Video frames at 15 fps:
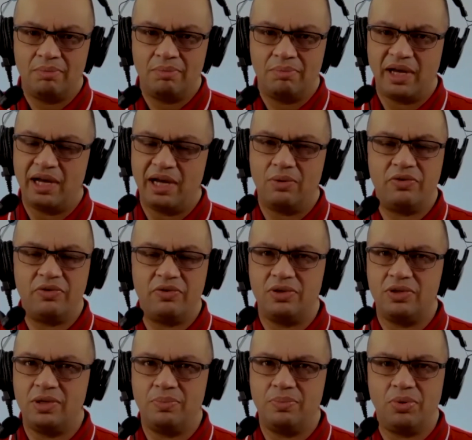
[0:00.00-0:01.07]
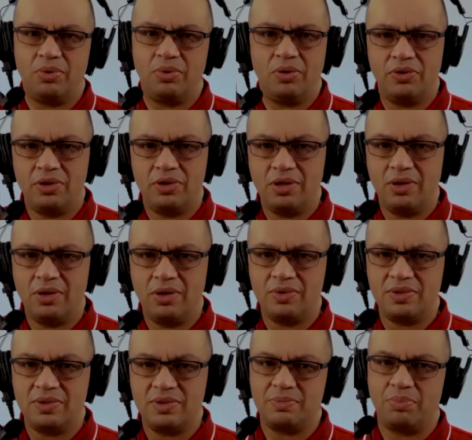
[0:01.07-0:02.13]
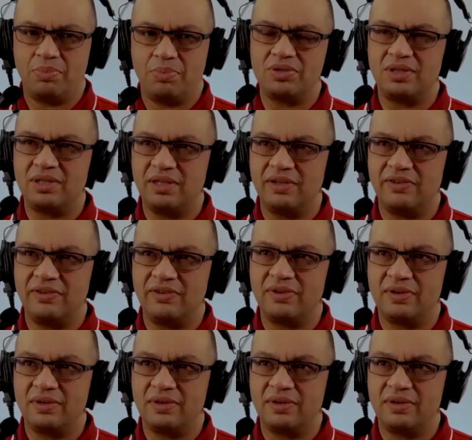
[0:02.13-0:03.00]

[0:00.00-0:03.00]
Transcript: But how often do you put on the news and it's positive?